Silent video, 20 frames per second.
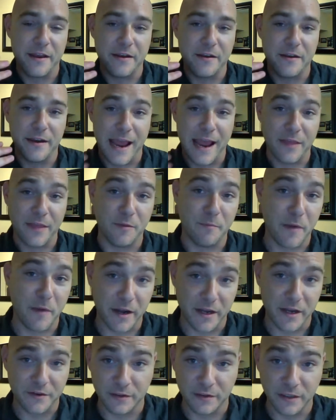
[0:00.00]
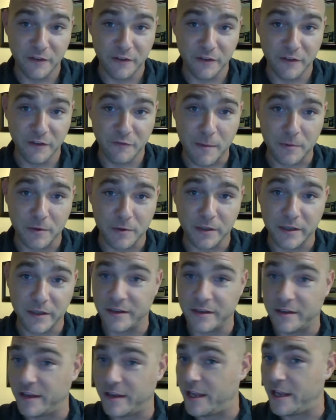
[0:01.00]
had the money to live
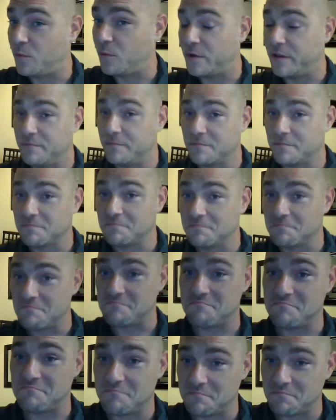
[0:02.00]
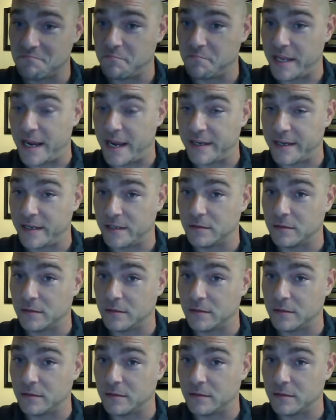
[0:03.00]
properly, it would be ideal.